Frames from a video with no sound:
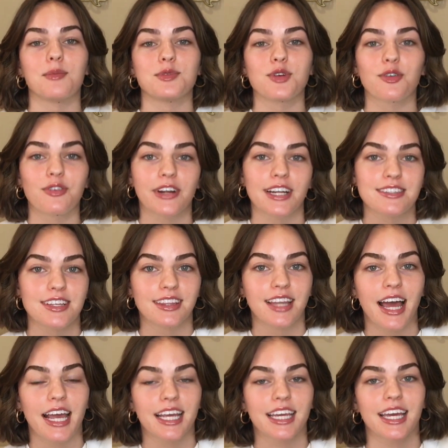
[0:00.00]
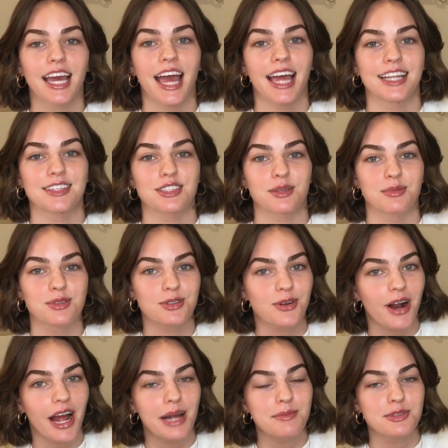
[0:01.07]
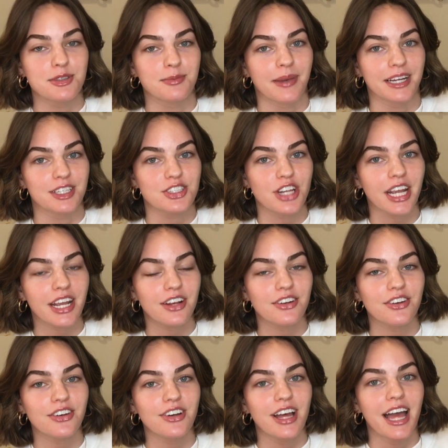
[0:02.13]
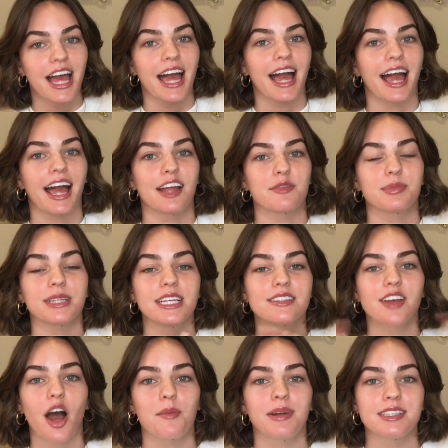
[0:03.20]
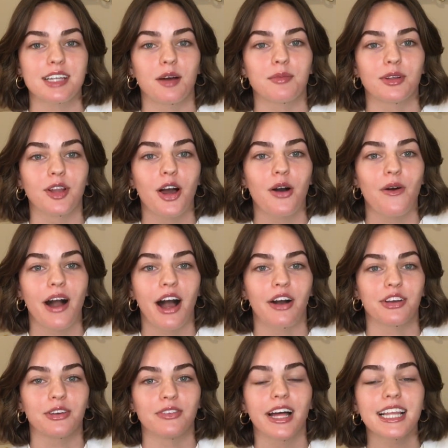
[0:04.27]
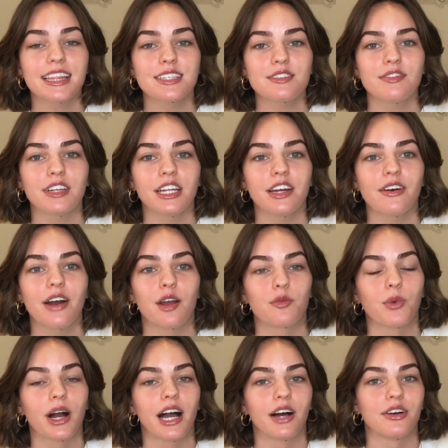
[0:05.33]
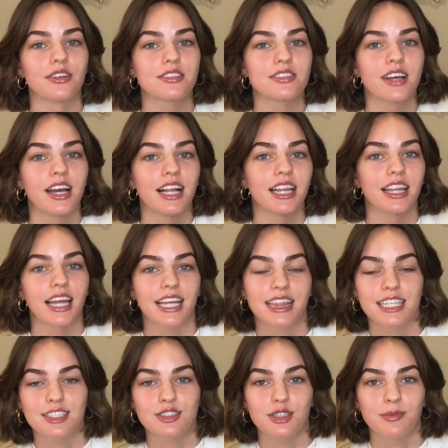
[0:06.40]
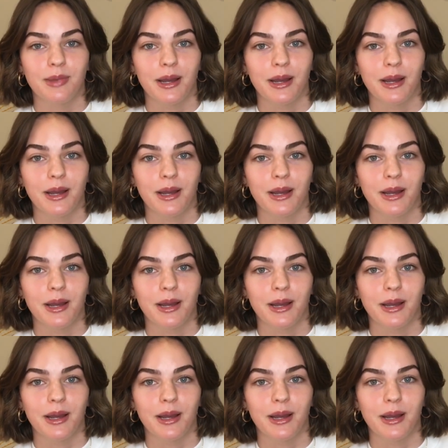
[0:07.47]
Don't forget to like and subscribe to my channel, and please comment down below how you like this video and what else like this you